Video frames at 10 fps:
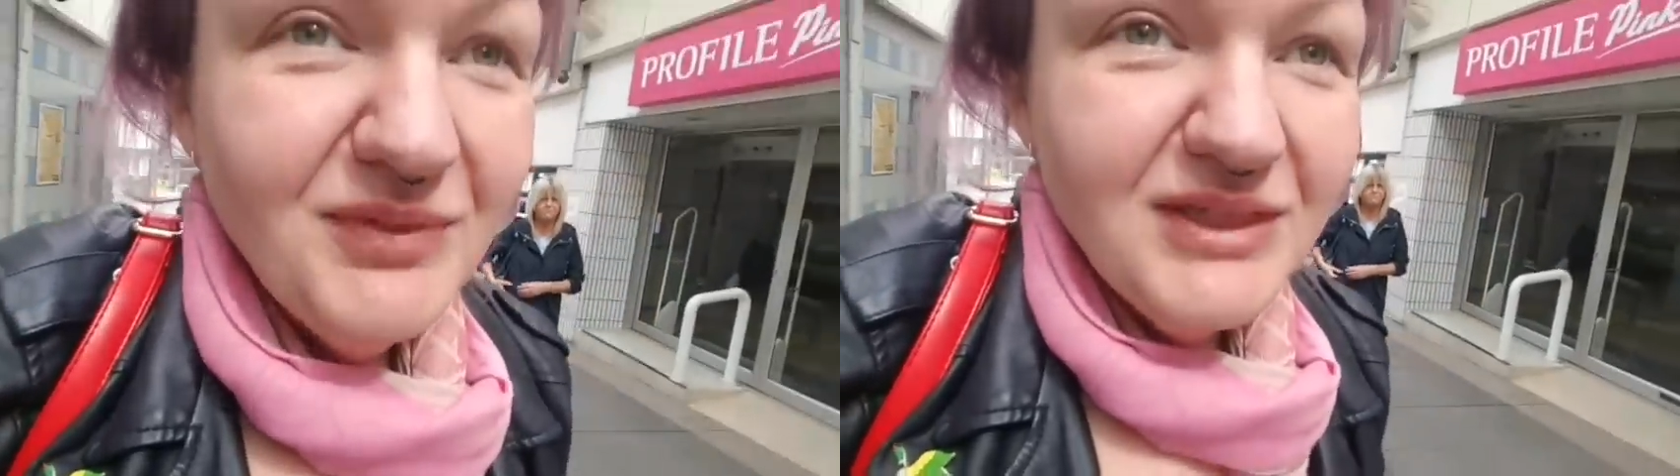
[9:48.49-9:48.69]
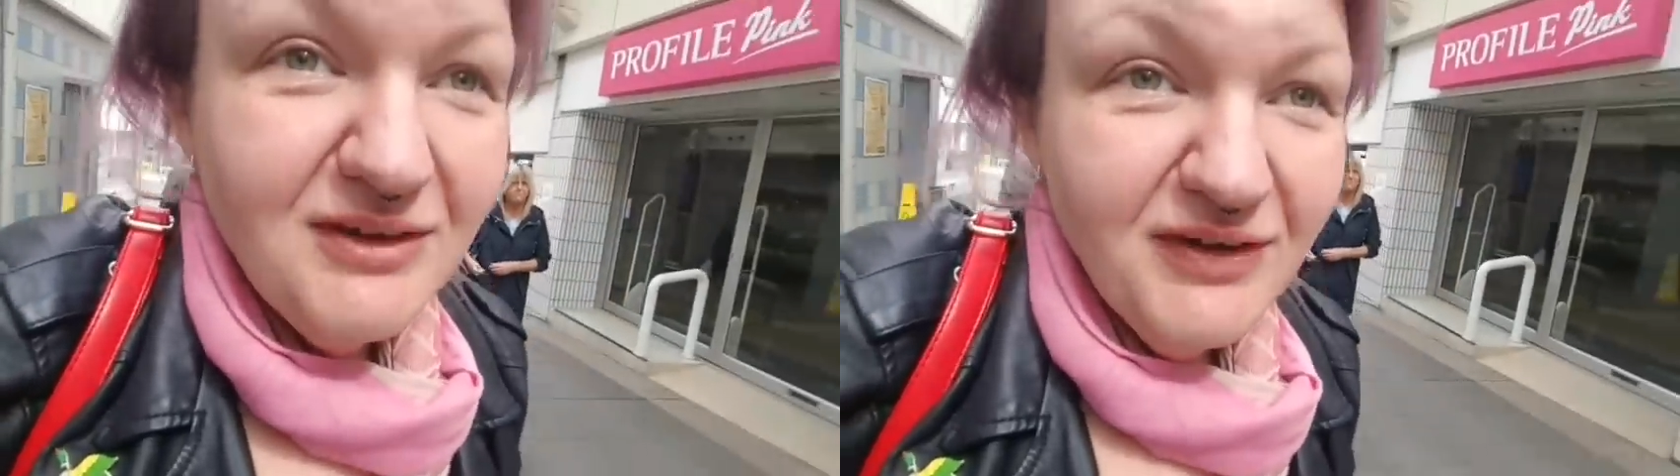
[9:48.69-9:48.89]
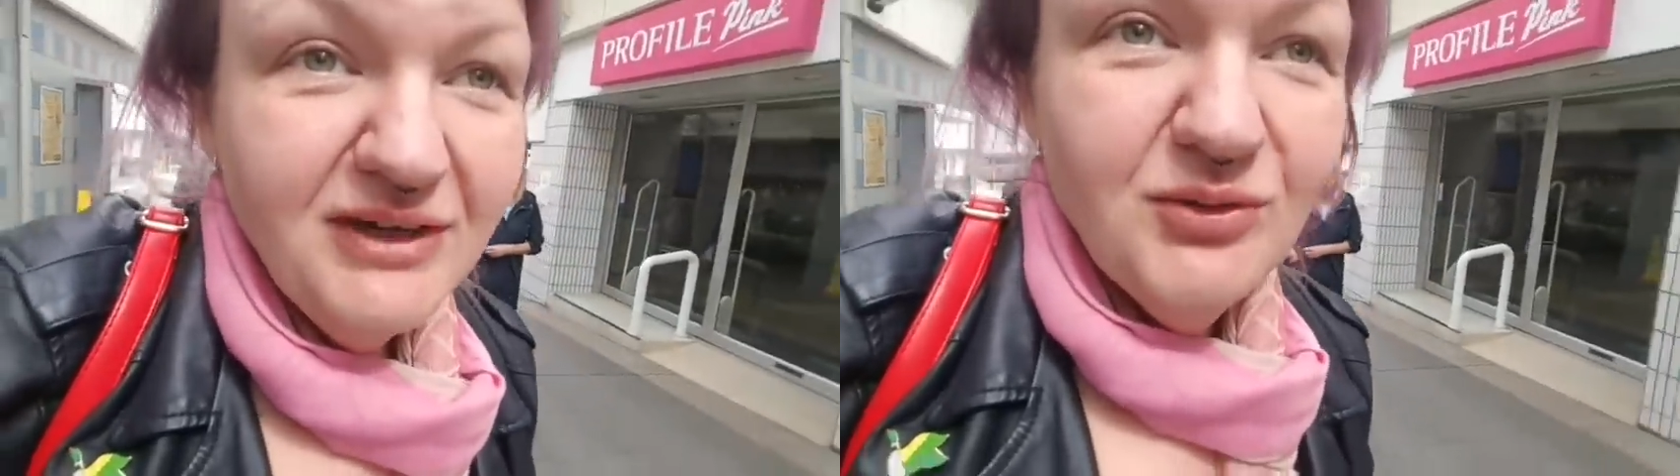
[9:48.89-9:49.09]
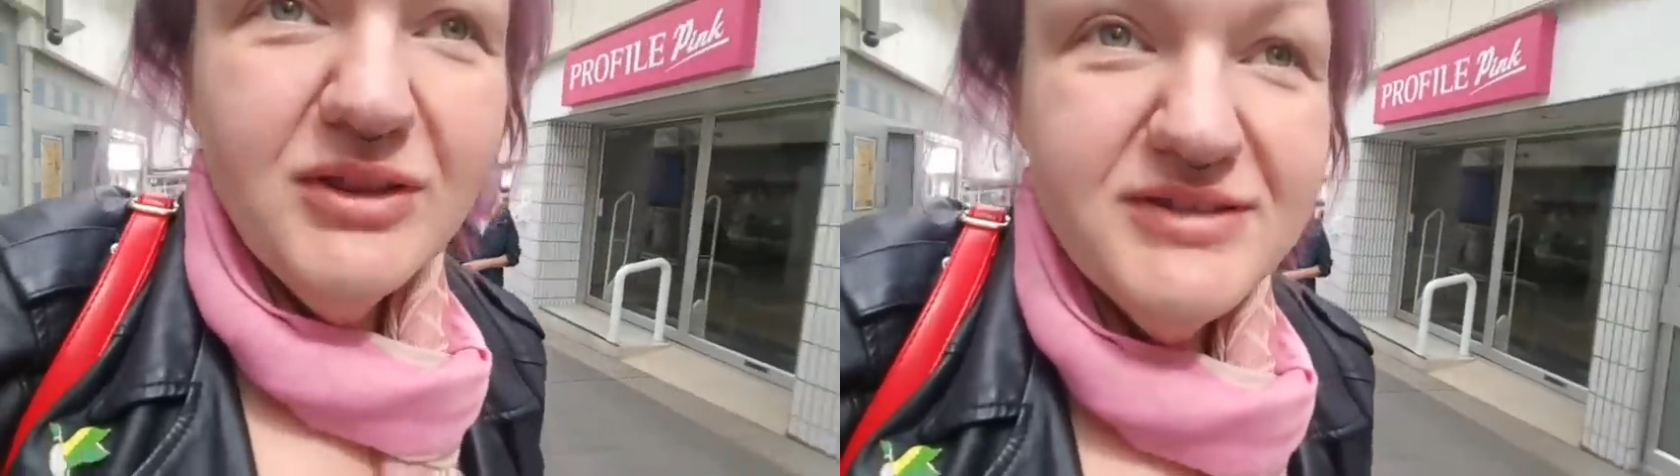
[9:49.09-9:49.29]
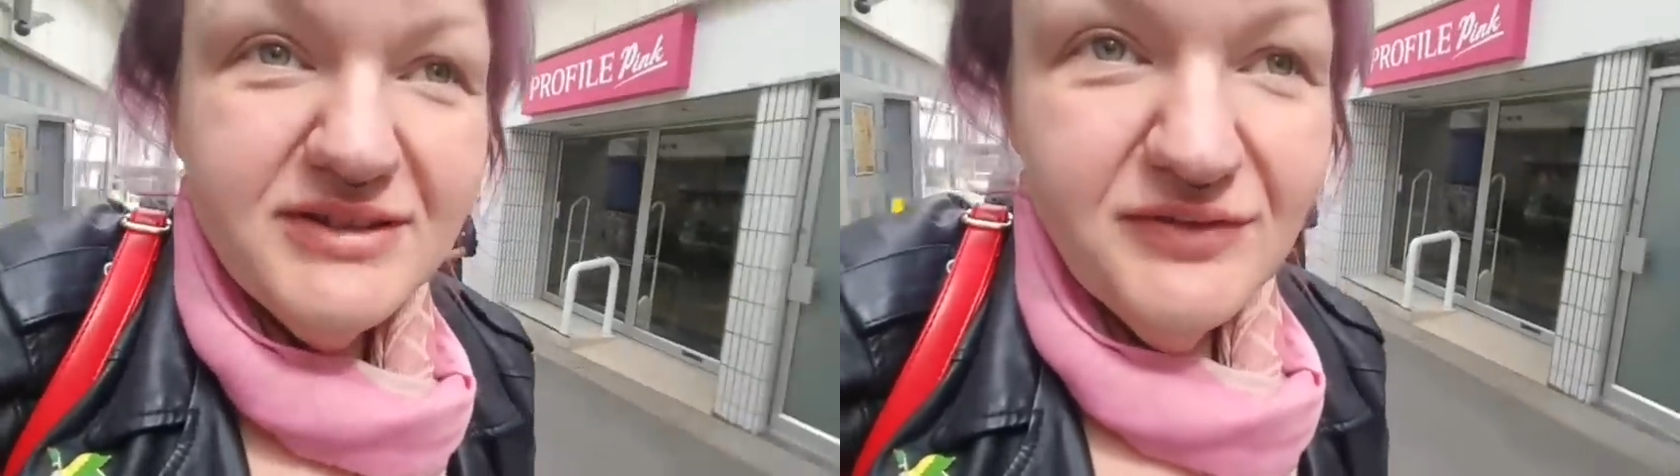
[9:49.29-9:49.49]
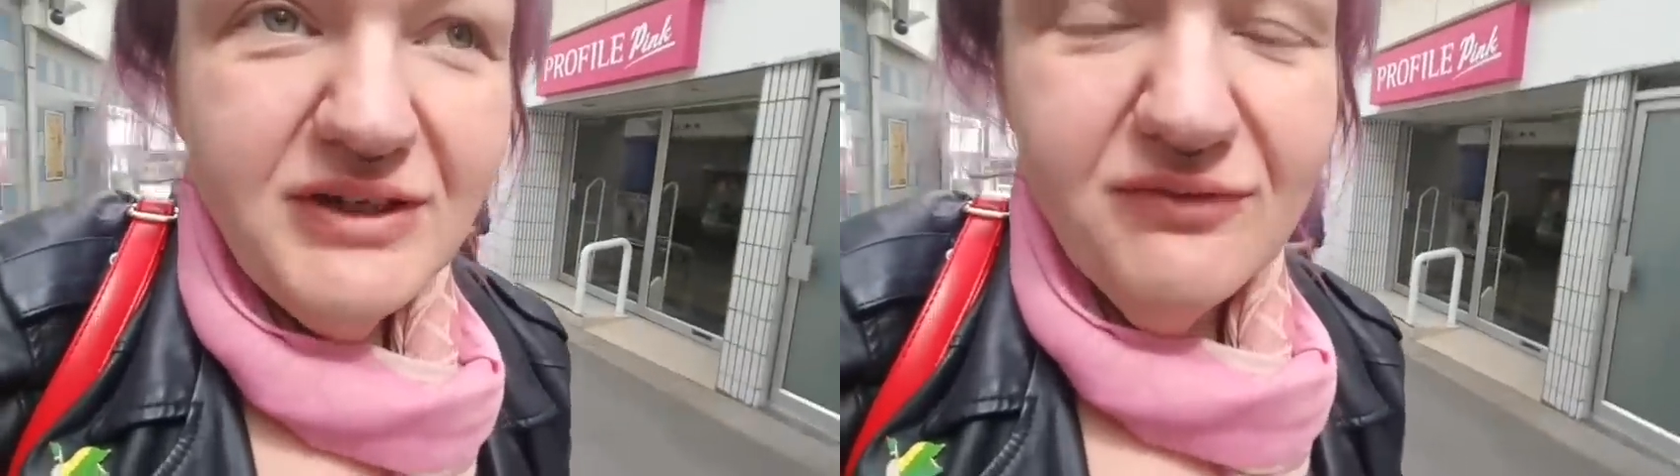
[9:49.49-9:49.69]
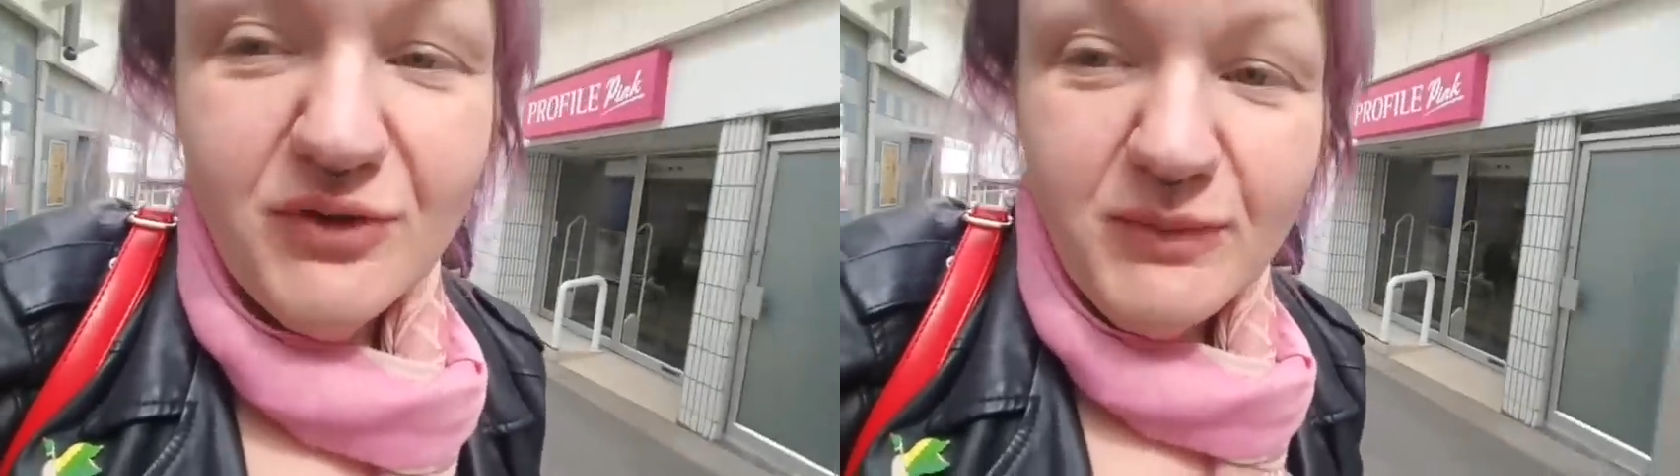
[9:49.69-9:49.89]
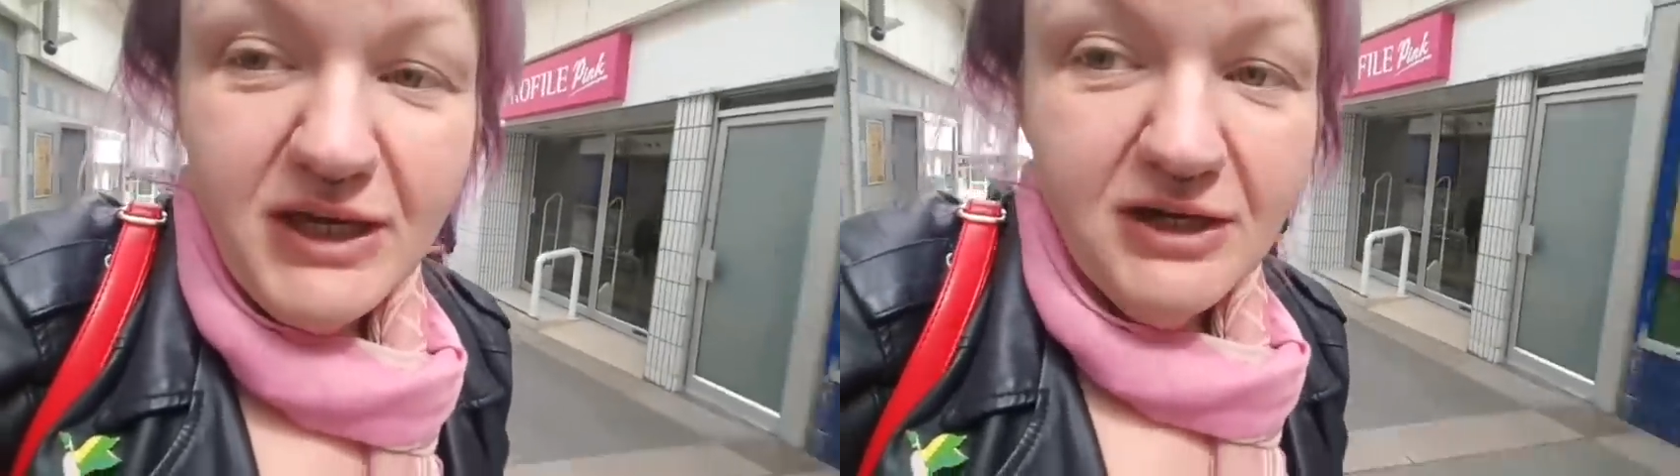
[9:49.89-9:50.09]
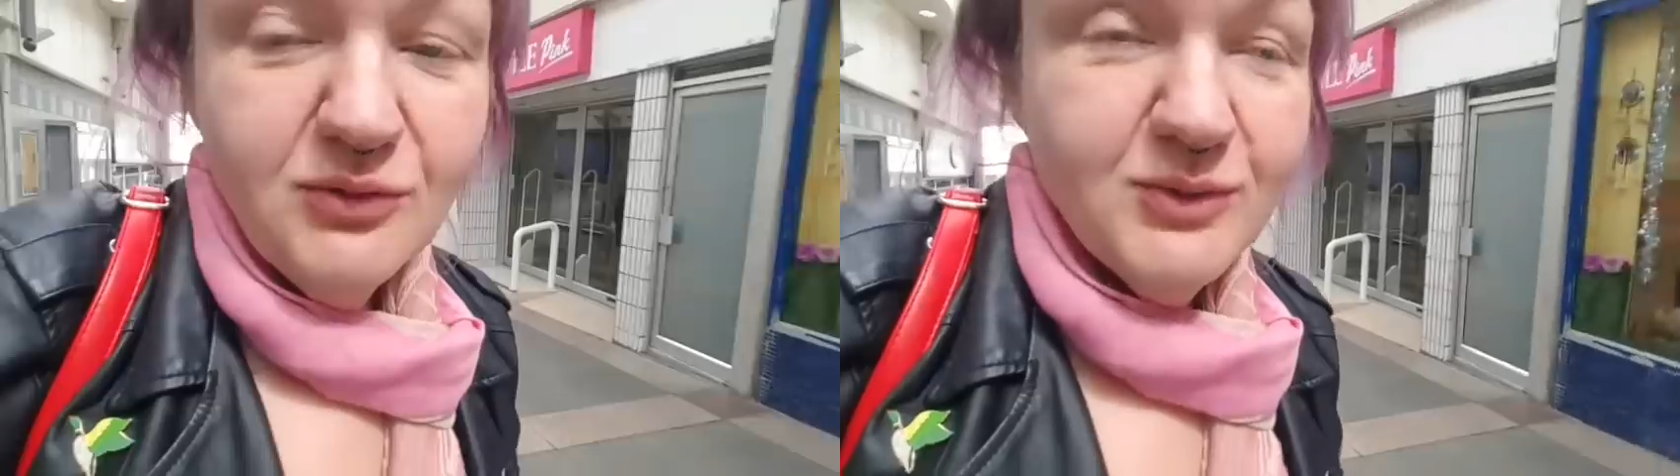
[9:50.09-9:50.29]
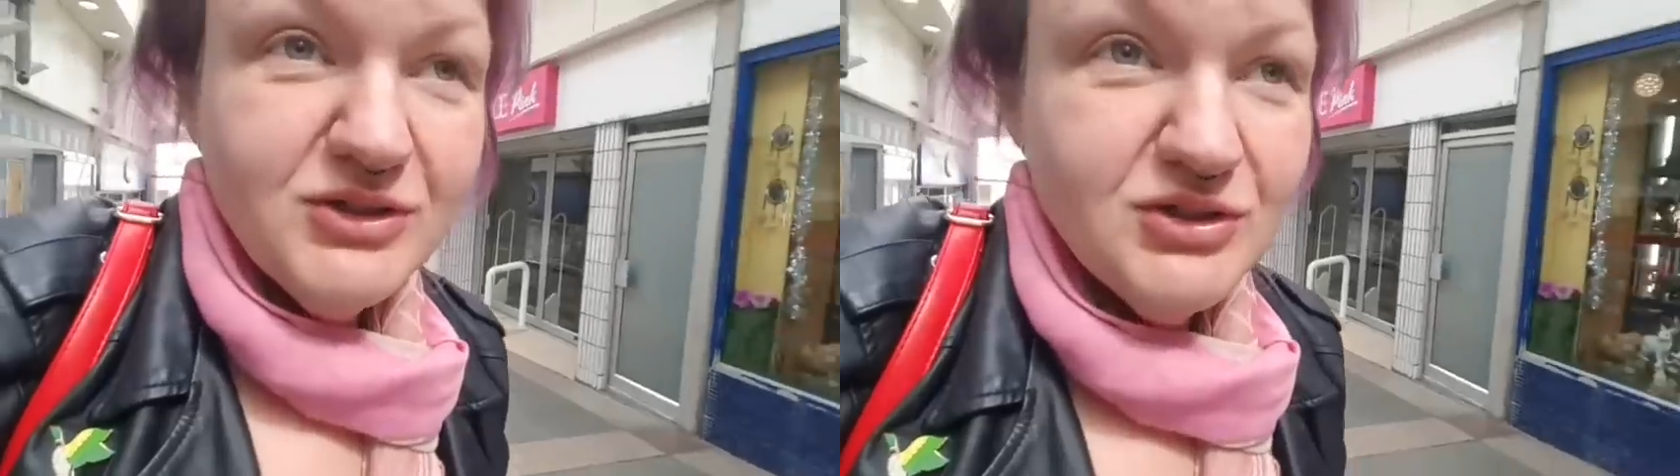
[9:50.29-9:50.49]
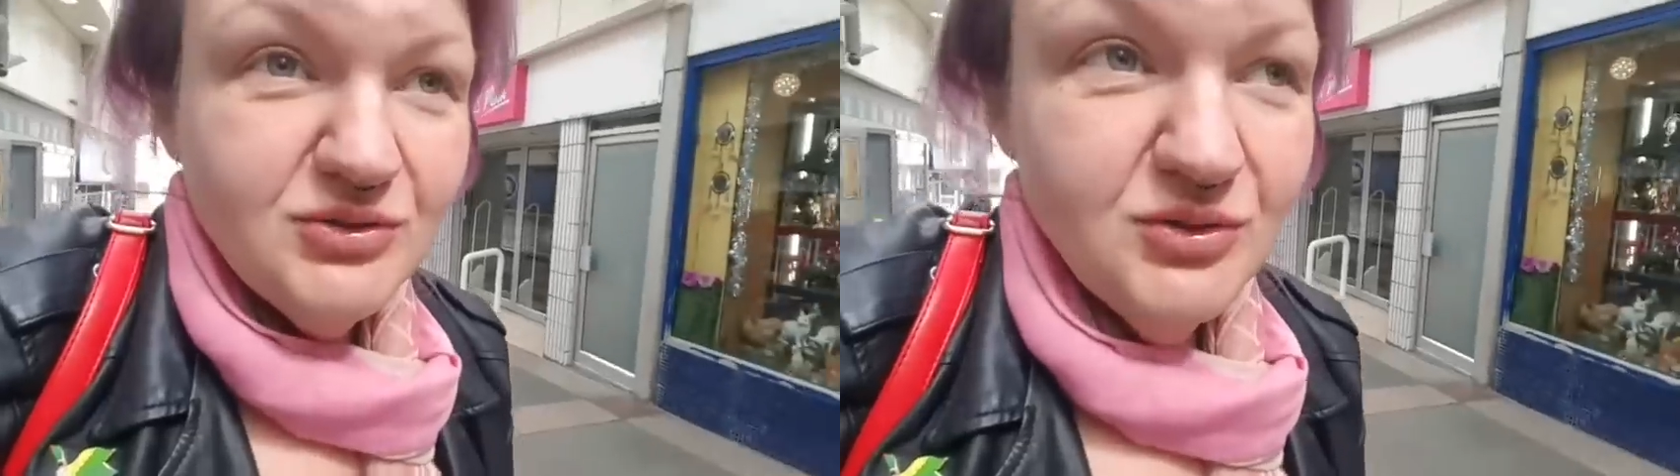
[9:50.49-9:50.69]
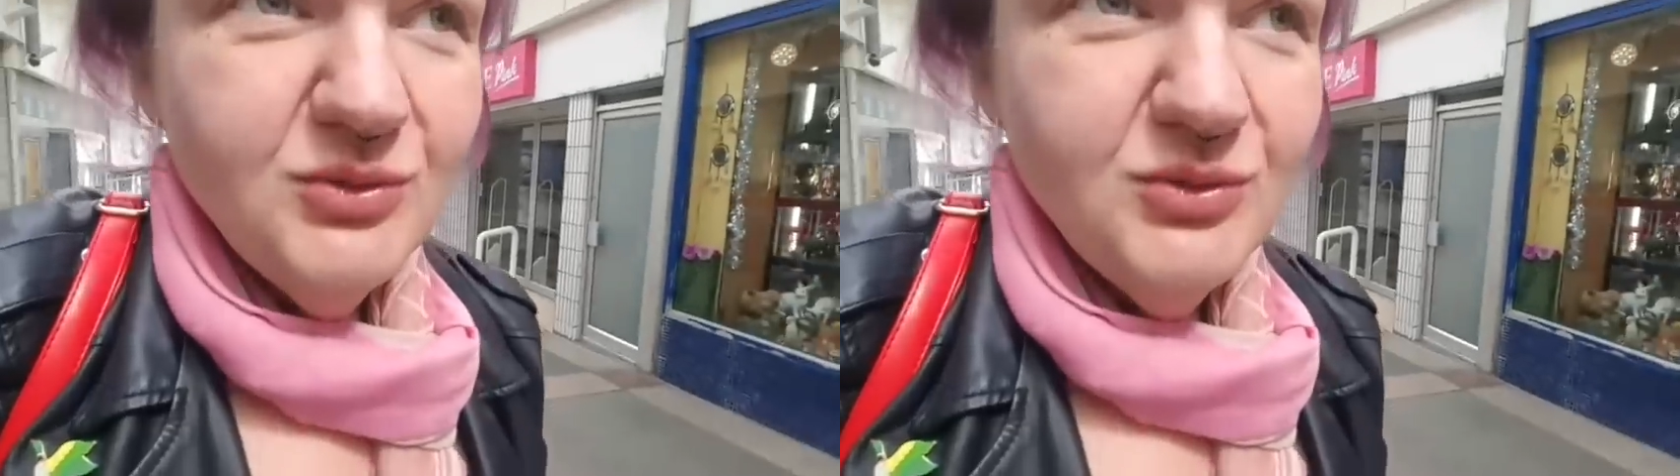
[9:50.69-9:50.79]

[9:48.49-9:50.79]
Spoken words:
They've had all the stuff in from the Cowbridge store,